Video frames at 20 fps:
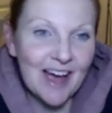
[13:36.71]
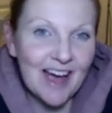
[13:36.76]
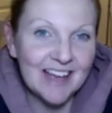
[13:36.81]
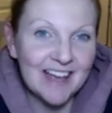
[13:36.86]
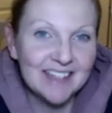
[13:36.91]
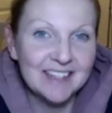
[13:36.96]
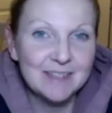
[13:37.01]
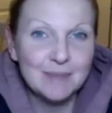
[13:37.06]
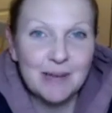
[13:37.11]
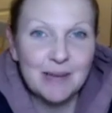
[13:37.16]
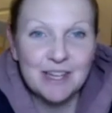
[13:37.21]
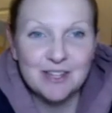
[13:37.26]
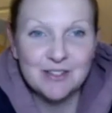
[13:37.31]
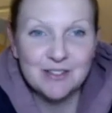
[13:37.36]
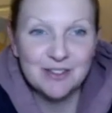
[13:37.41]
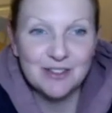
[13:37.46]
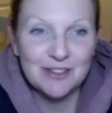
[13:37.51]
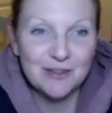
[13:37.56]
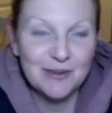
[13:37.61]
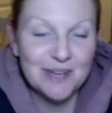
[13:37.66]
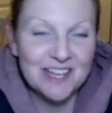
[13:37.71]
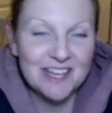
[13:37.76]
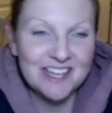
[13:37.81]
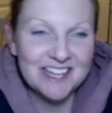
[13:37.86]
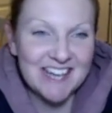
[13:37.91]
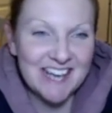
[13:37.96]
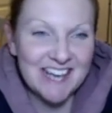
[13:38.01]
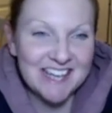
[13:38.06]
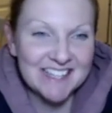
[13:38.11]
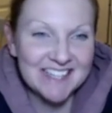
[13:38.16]
and make sure that we
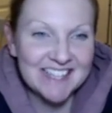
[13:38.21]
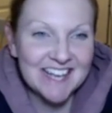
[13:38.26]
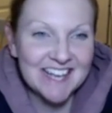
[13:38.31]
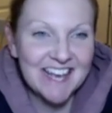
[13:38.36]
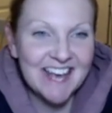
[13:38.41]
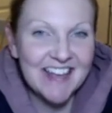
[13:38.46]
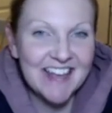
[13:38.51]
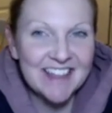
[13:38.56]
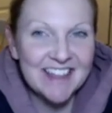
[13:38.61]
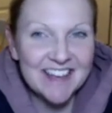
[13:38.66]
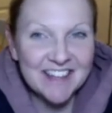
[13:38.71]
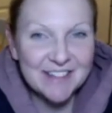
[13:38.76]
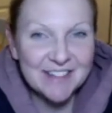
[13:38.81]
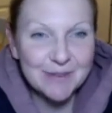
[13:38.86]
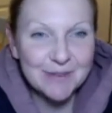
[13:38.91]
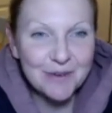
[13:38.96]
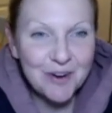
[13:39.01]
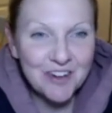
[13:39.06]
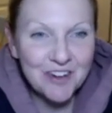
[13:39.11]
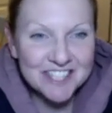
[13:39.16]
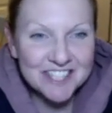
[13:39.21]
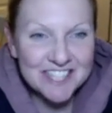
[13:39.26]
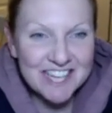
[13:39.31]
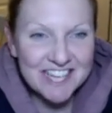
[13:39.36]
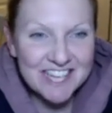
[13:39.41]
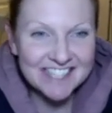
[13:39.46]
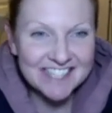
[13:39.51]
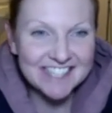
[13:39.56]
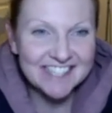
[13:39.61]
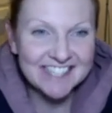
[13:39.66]
connect. Thanks for
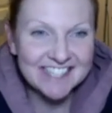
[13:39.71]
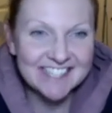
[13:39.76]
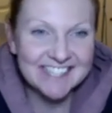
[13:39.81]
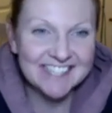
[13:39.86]
watching.